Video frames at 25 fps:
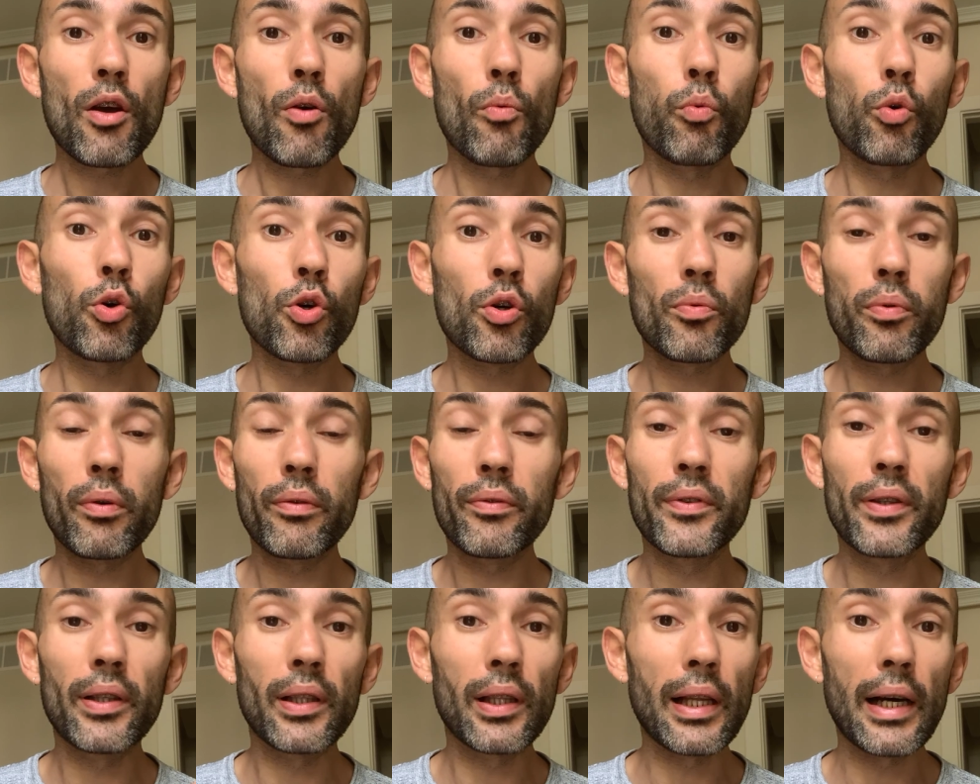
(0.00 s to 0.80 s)
work with
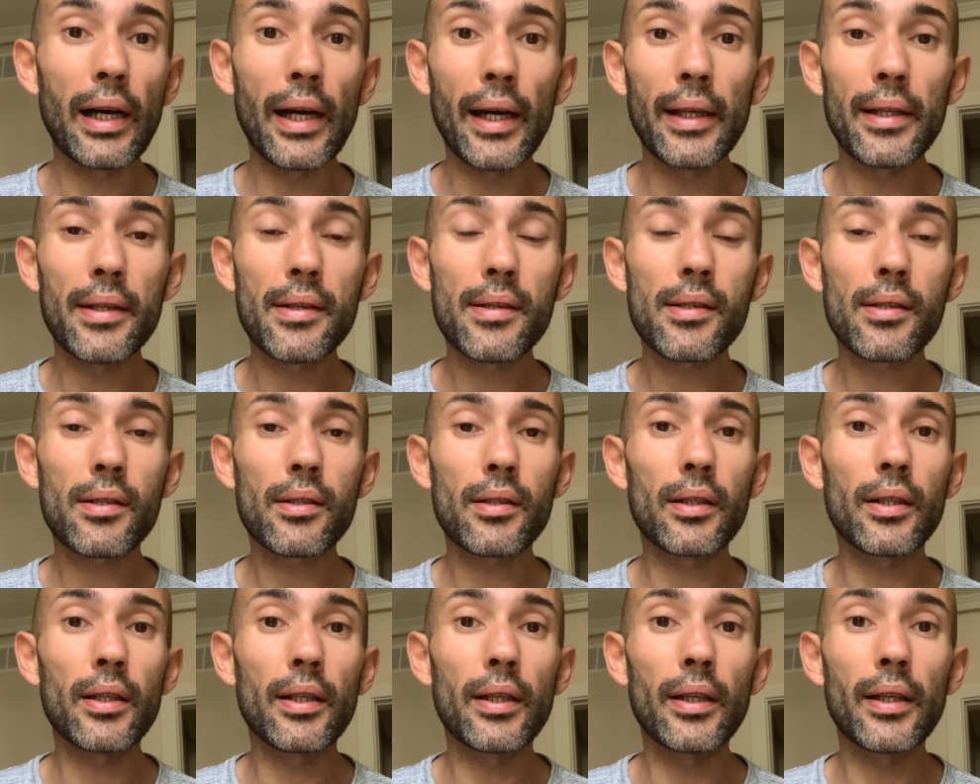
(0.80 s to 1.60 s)
the lights,
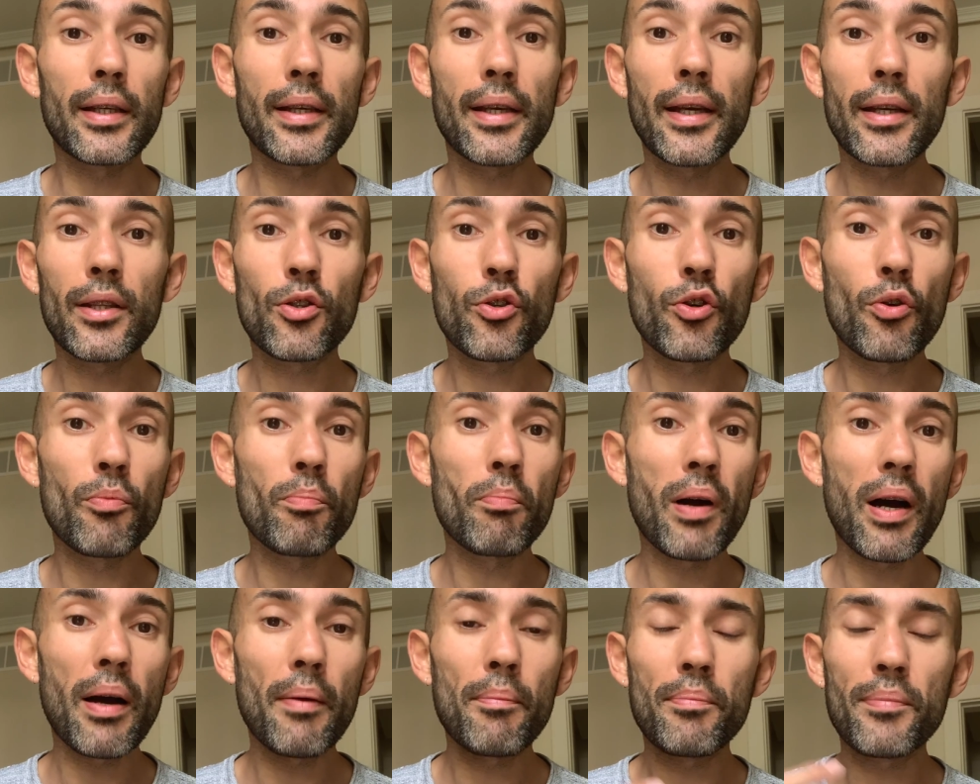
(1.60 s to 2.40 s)
get your
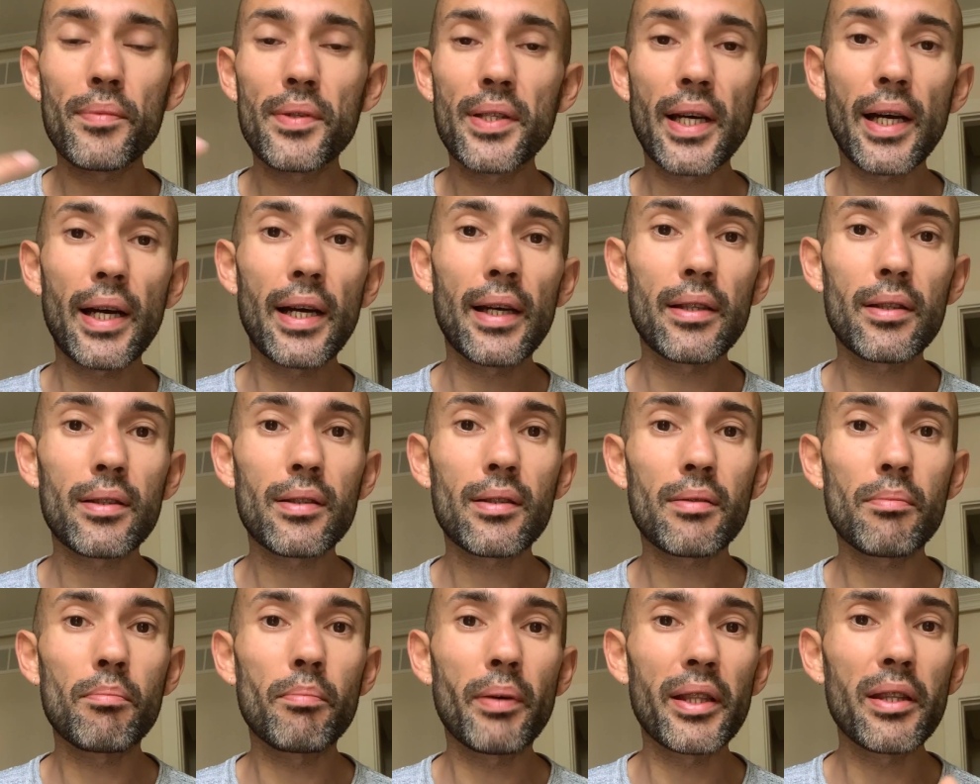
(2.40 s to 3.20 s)
mom, dad.
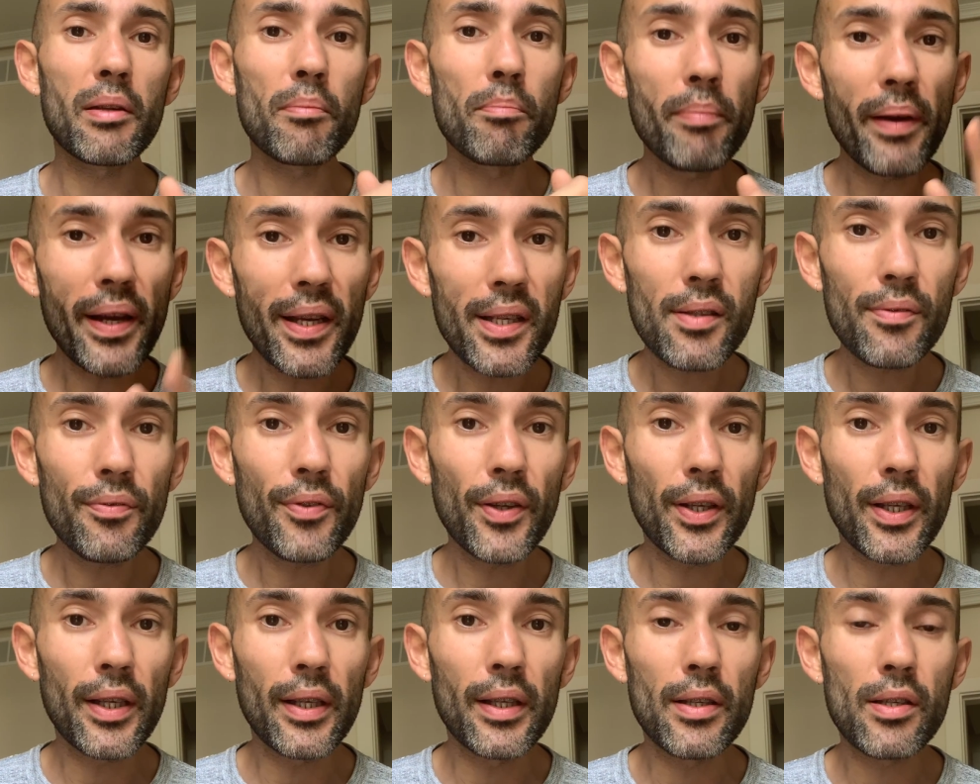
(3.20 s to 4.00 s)
But the best
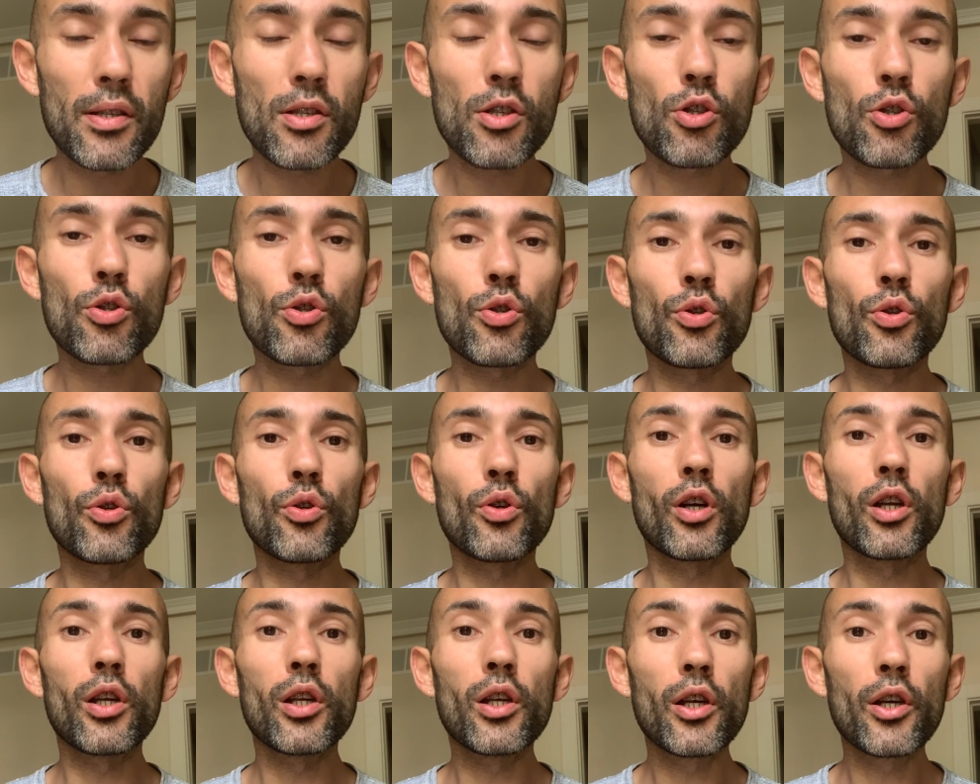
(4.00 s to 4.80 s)
thing is to
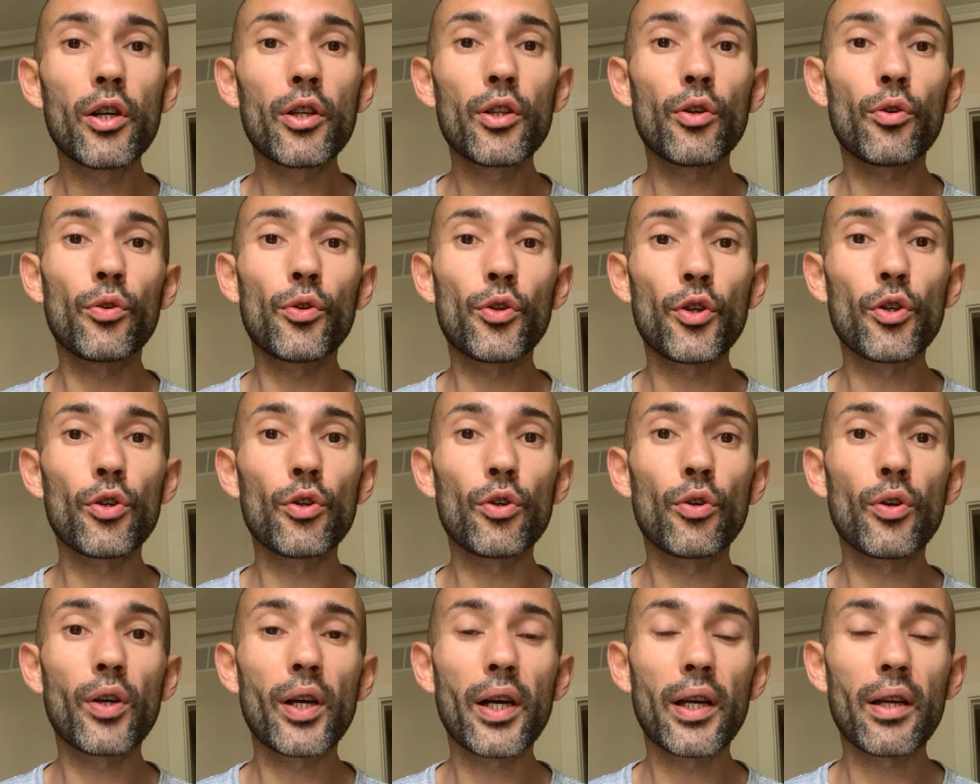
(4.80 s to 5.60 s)
learn on
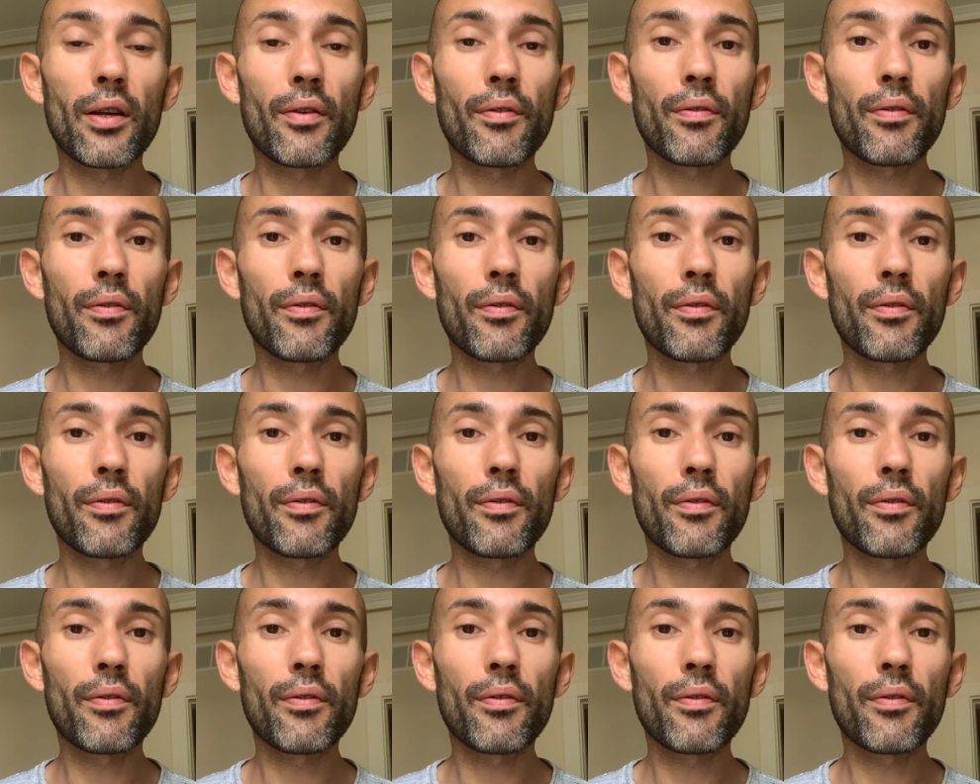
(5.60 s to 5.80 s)
your kind of